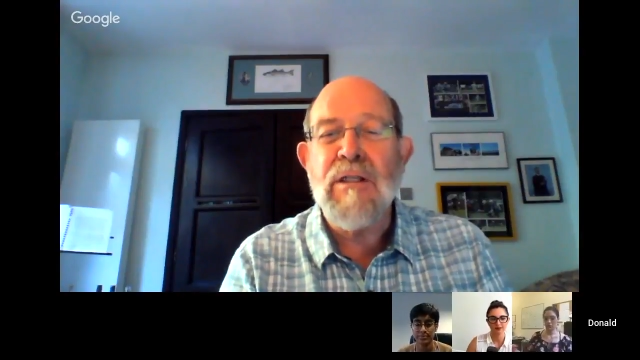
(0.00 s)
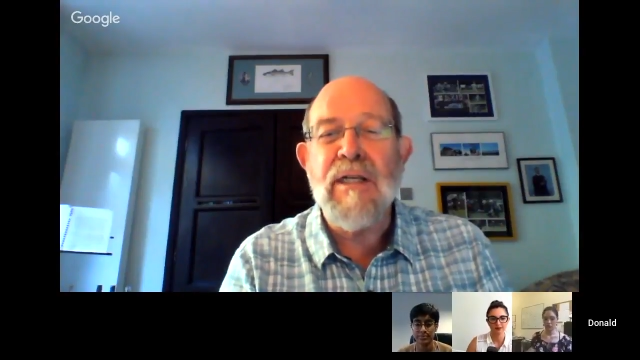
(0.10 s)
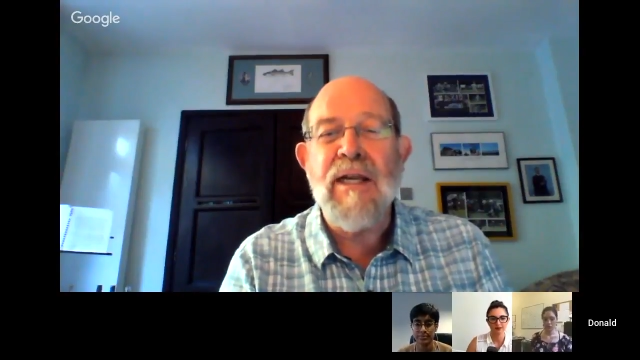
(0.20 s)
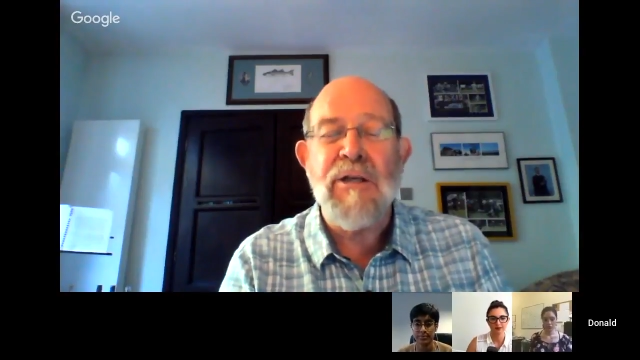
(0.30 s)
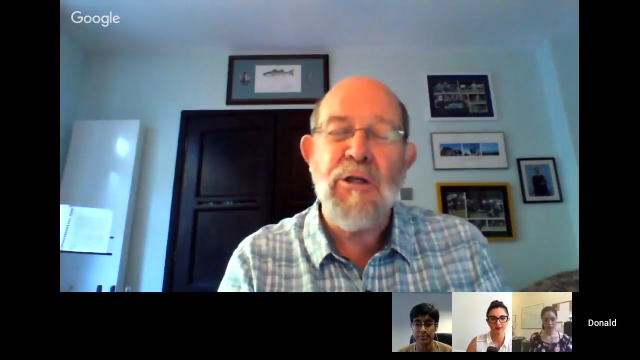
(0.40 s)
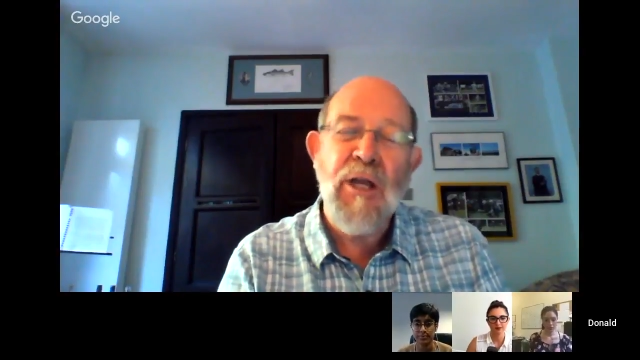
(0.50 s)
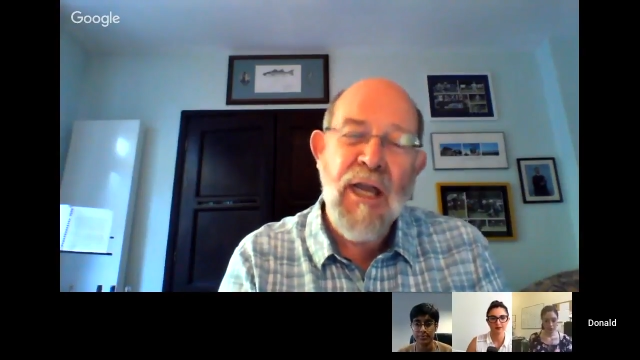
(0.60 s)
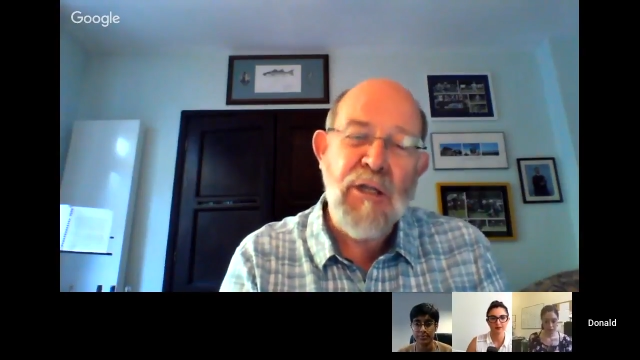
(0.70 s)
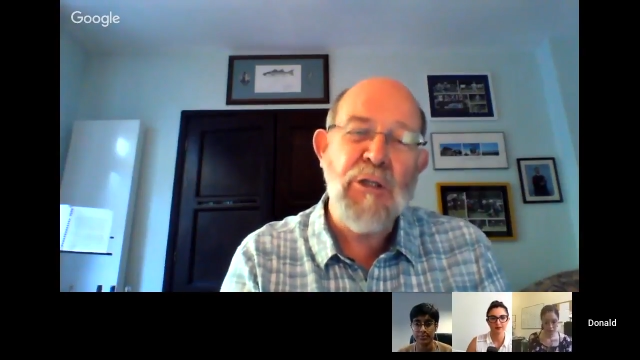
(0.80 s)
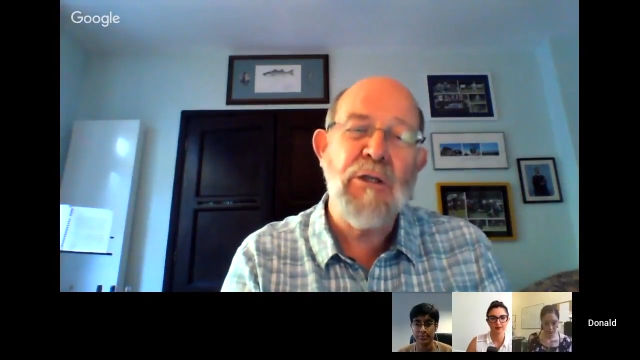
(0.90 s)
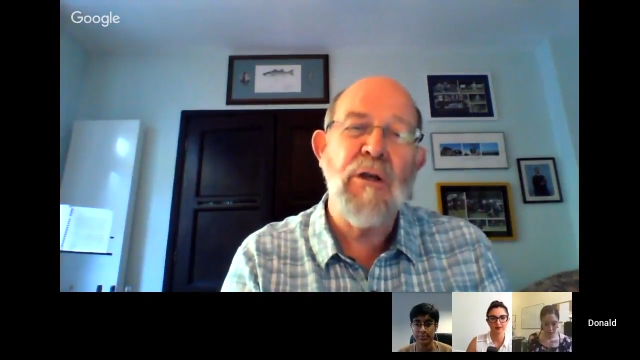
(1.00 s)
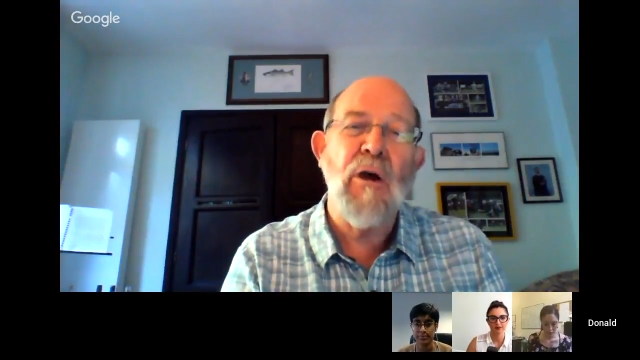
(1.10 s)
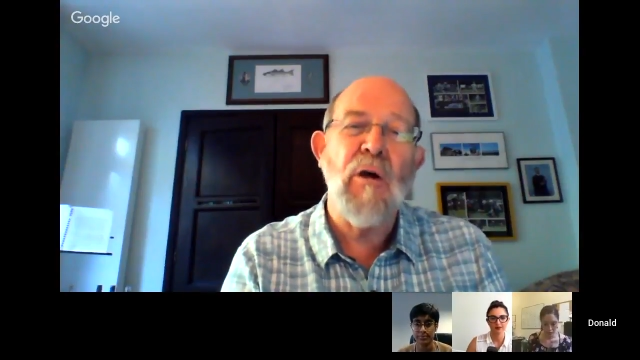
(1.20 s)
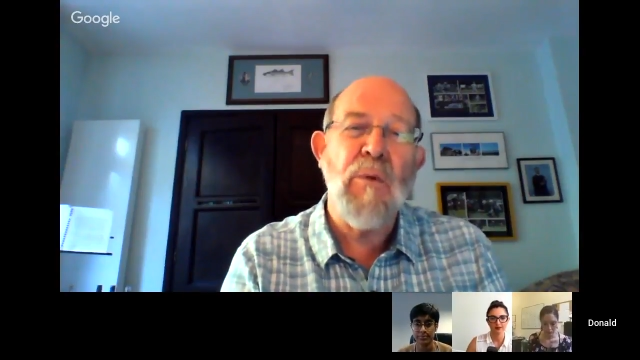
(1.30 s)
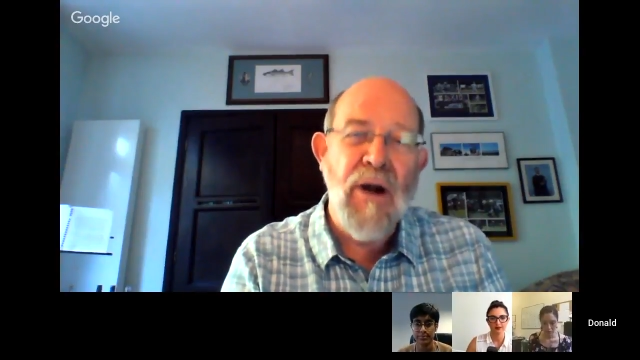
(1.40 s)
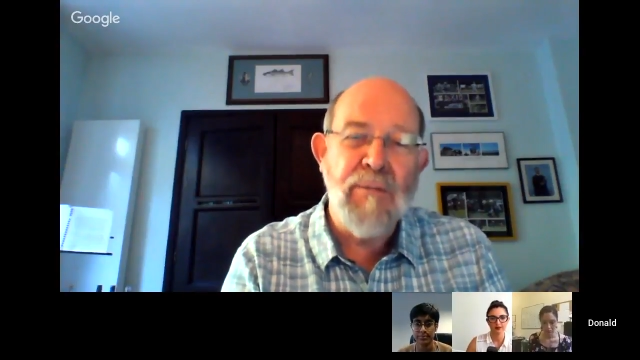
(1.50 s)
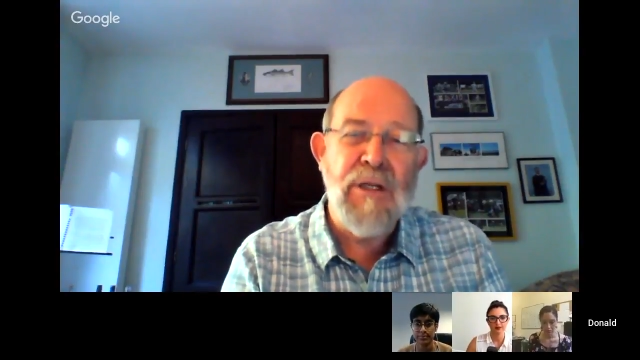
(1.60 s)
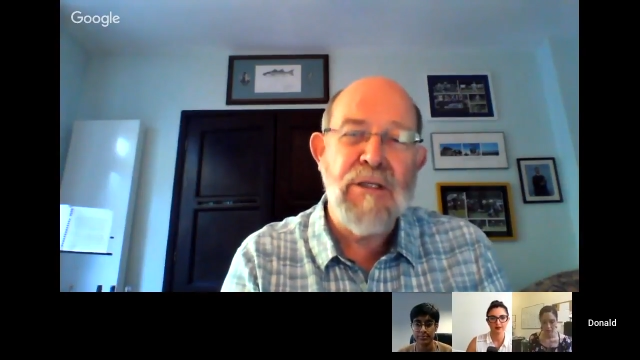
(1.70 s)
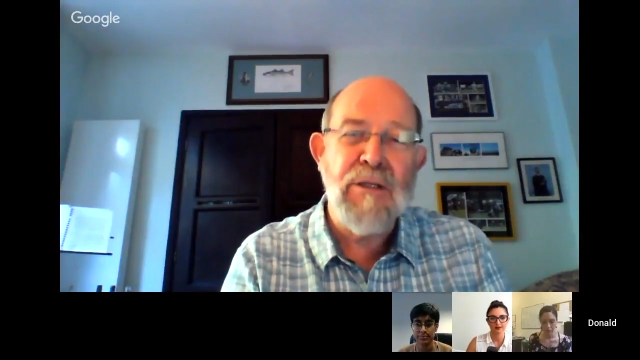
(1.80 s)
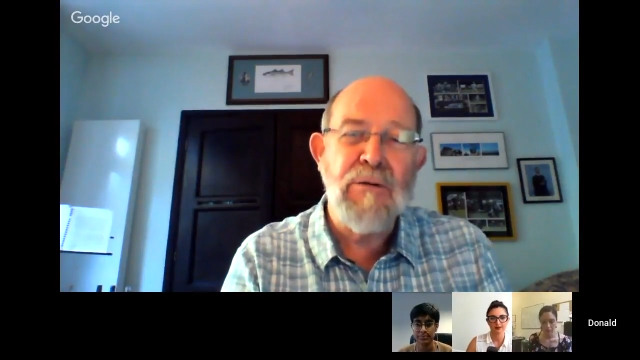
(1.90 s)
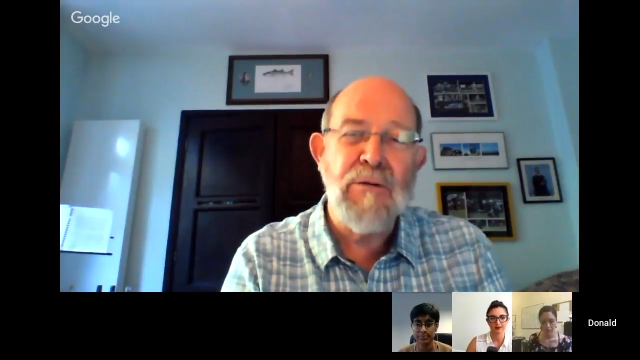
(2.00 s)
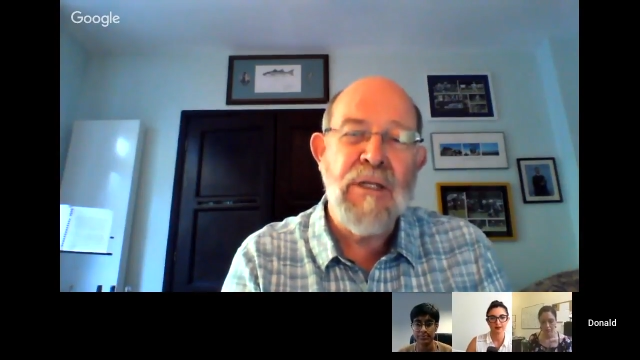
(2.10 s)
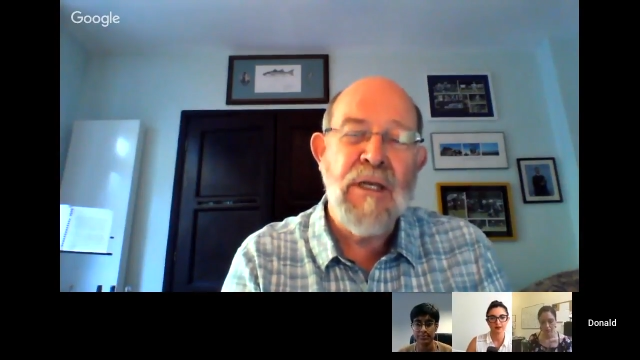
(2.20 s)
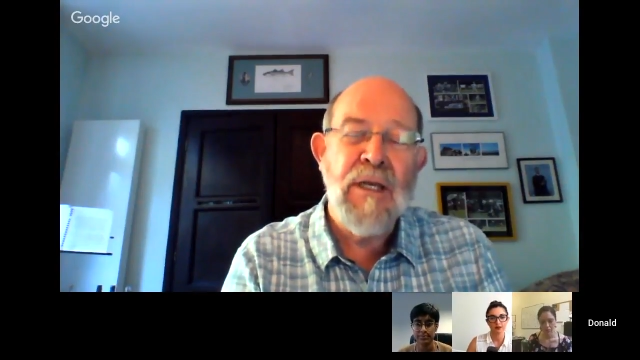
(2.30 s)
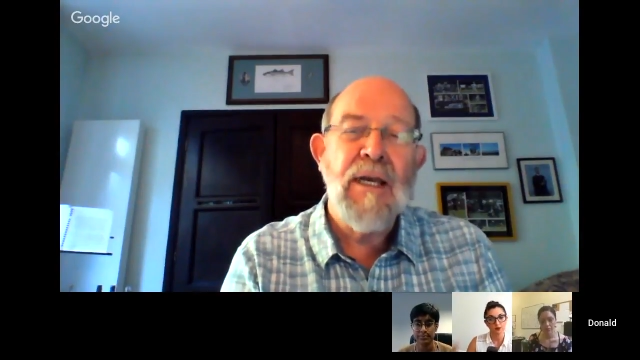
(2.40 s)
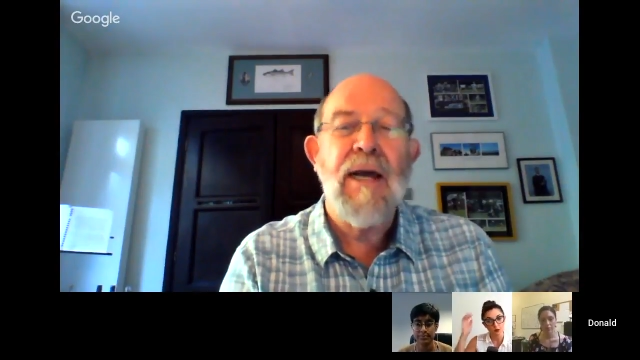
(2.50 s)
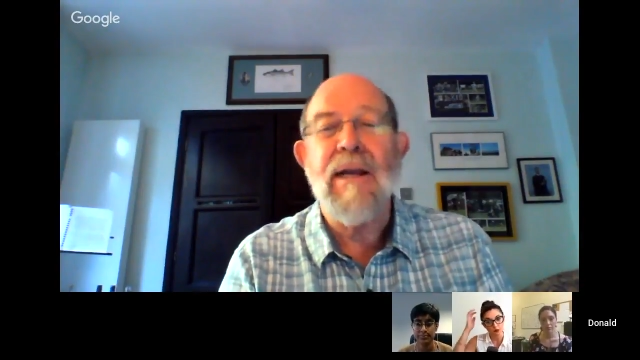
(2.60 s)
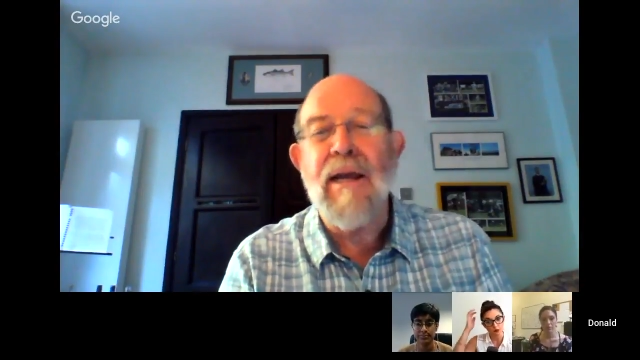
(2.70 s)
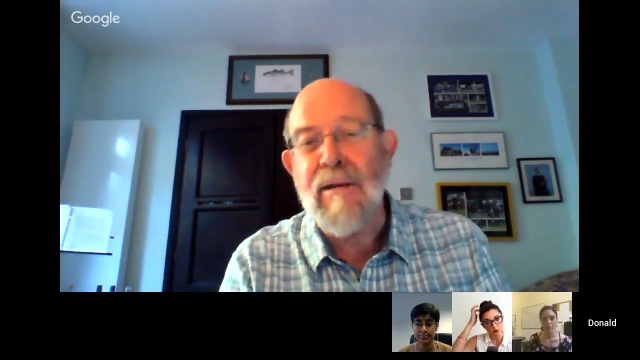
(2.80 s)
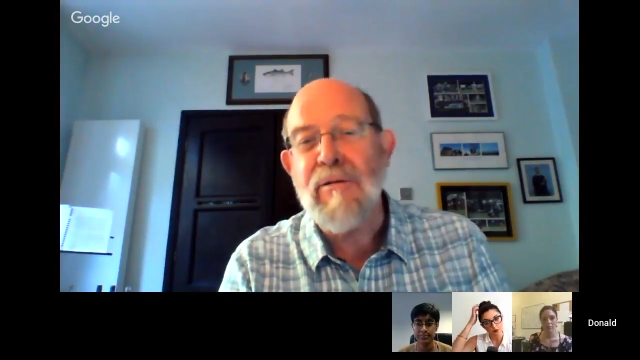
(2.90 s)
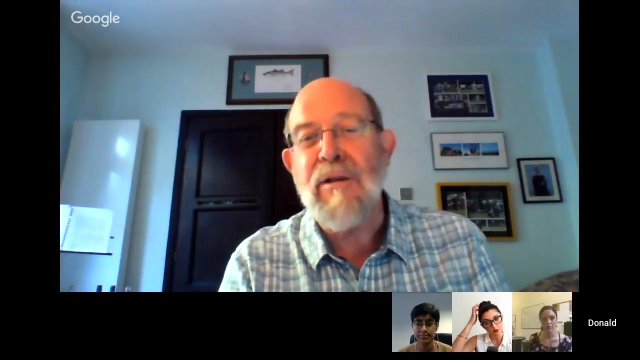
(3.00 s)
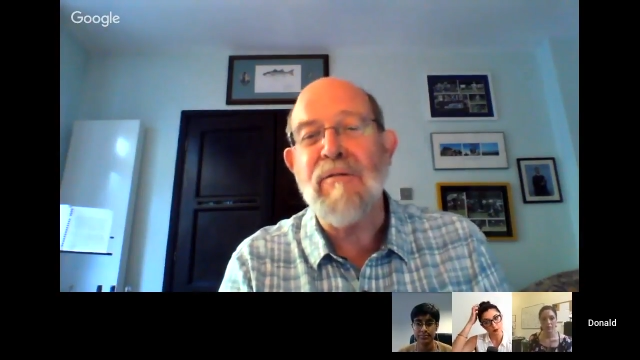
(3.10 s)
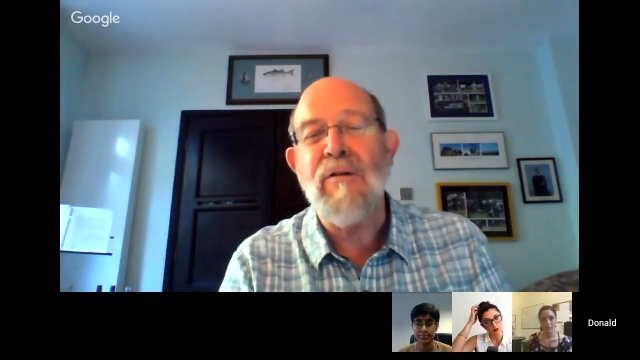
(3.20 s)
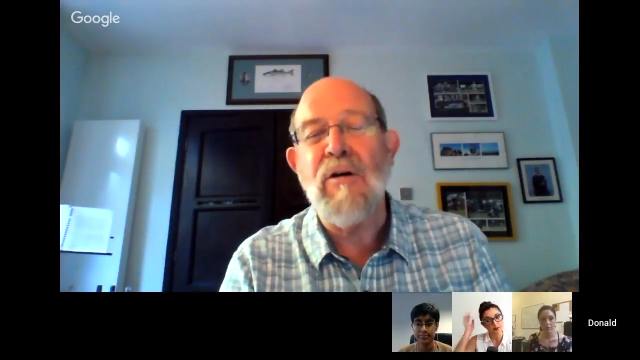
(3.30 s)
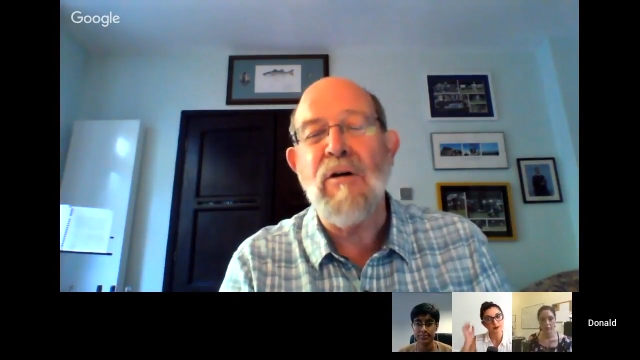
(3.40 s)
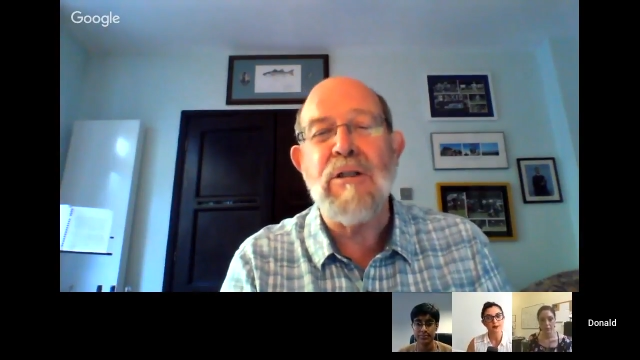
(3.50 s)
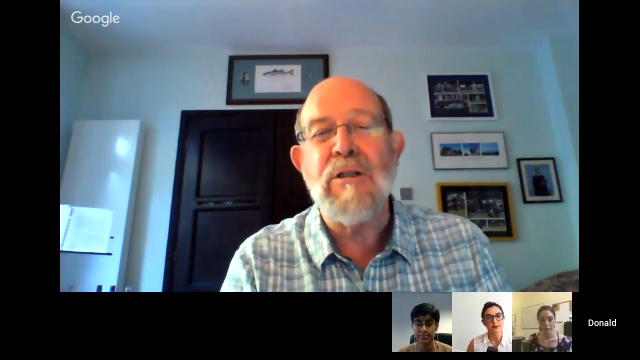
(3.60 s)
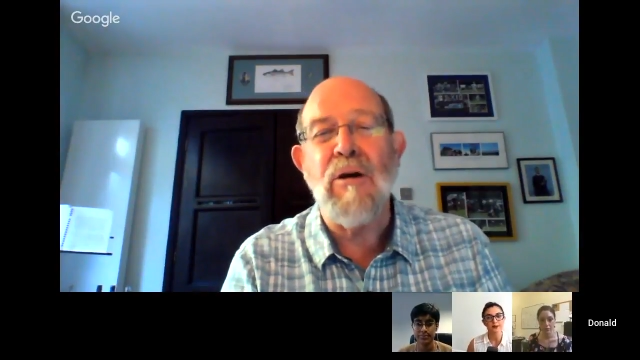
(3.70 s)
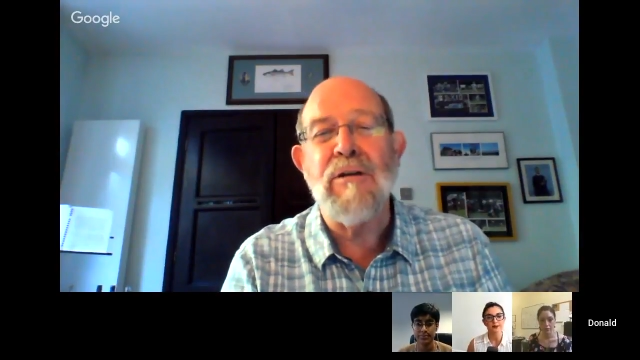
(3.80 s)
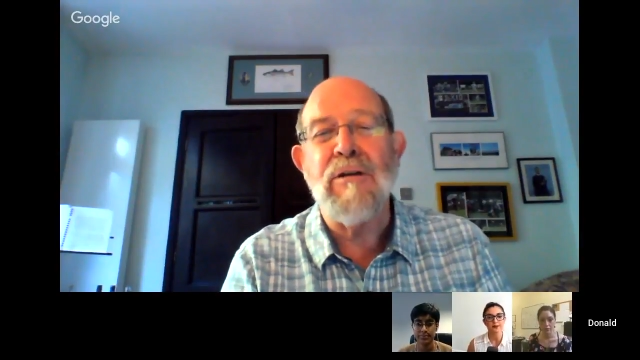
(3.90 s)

in education on primary schools, and in health they focused on